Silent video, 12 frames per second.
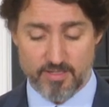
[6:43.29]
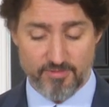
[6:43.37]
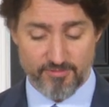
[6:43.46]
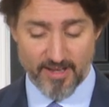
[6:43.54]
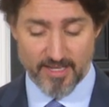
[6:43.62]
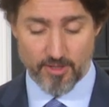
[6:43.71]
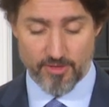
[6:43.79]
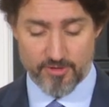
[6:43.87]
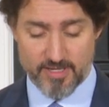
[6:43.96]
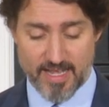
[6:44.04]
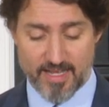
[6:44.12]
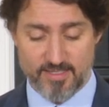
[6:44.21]
to file
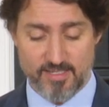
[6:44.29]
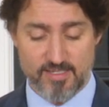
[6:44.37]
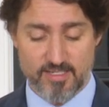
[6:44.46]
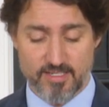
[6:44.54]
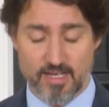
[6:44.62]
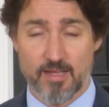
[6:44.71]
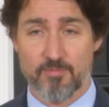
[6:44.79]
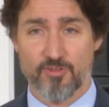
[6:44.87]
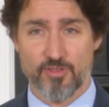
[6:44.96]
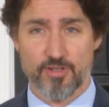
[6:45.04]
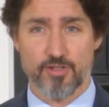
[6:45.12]
their taxes in time for the